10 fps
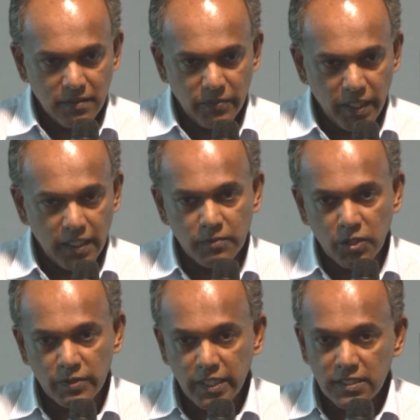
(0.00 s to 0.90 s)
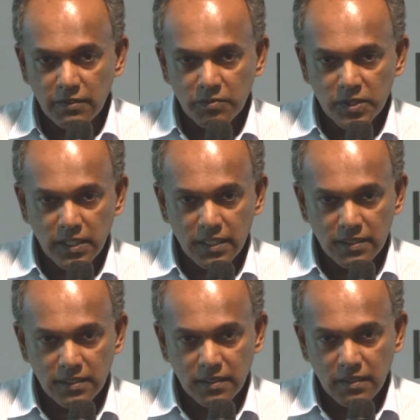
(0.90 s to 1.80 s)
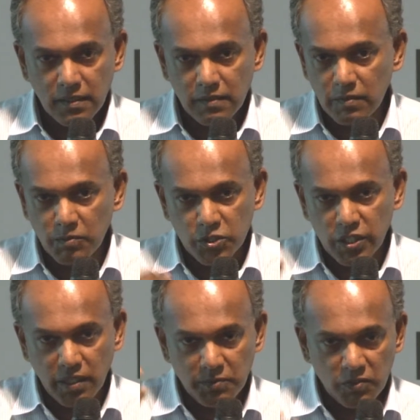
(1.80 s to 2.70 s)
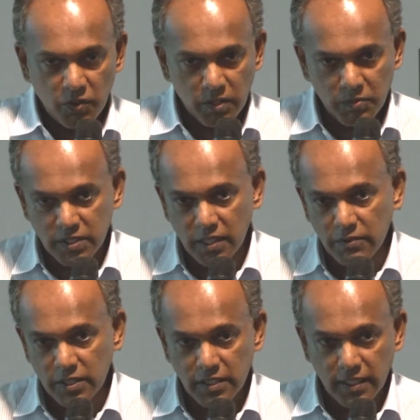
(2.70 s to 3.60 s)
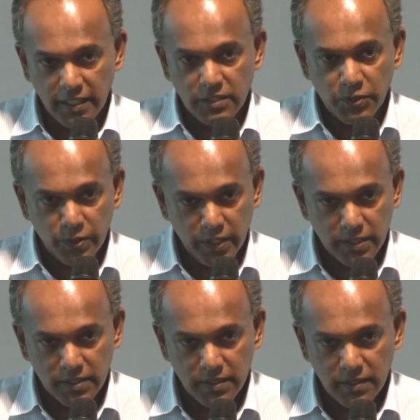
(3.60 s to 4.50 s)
We are at about 27%. Push it up to 40% within the next few years.